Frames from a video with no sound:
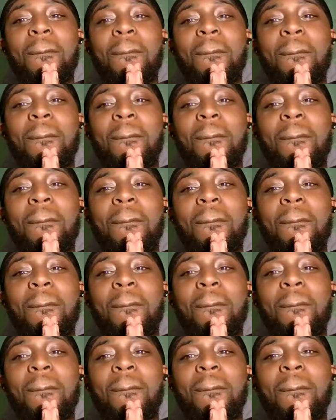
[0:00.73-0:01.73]

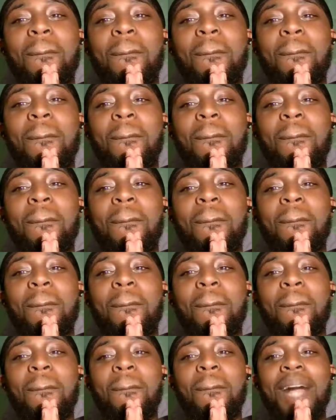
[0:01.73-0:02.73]
Yo, it's
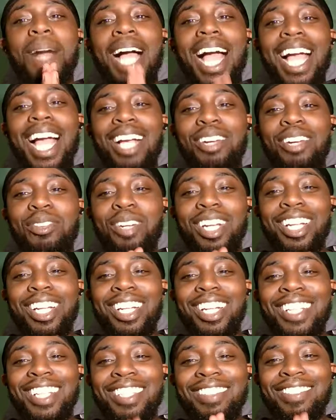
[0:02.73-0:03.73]
Hugo back with
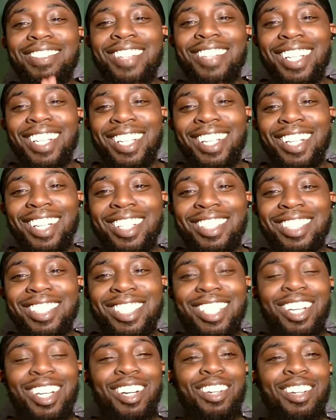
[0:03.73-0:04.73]
another video.
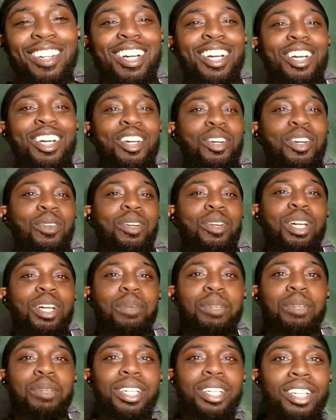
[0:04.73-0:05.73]
So, we're going to
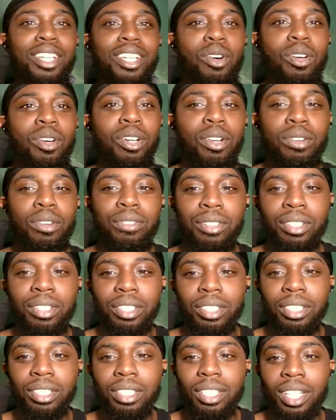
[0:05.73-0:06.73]
be going
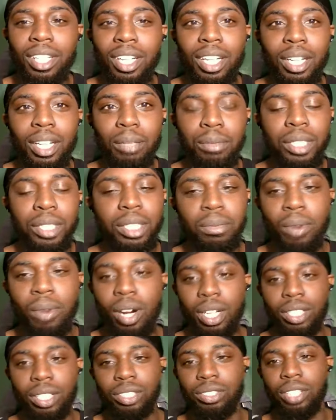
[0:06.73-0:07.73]
over just
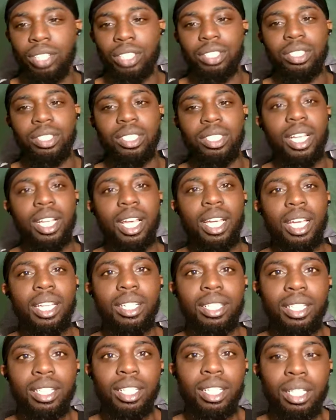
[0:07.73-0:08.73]
market structure today.